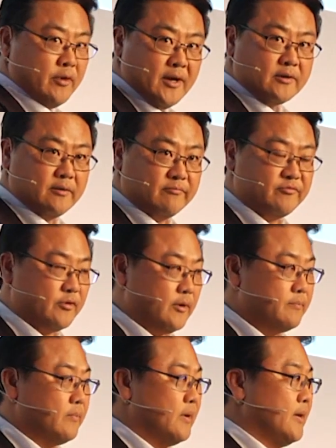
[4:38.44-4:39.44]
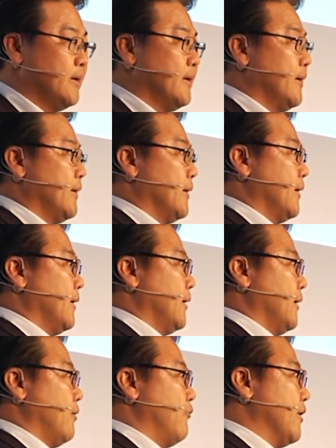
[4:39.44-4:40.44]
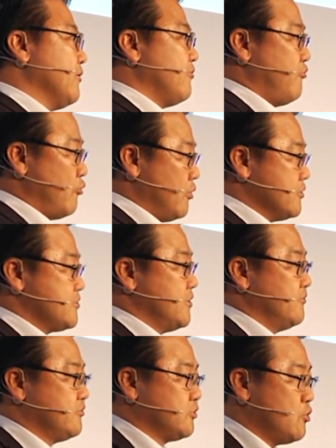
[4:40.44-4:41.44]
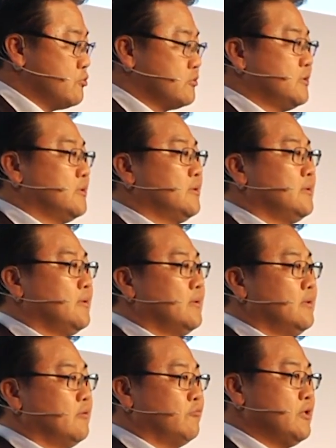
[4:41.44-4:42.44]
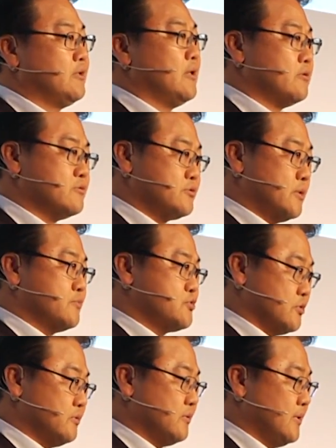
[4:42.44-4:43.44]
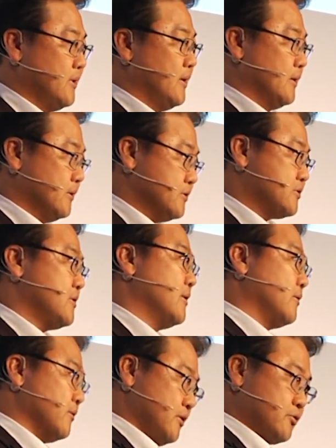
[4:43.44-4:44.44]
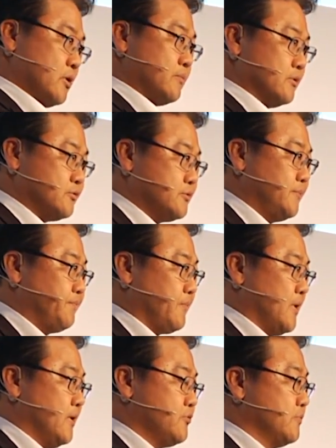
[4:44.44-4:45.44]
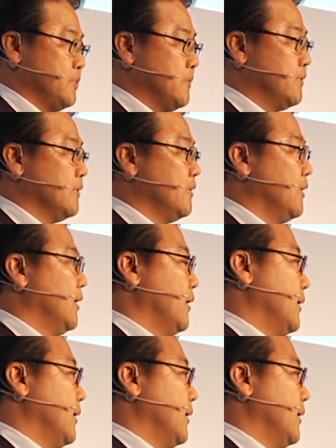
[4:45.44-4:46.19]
where I come from, 1/4 of total retail consumption is done on e-commerce. Yeah, so people,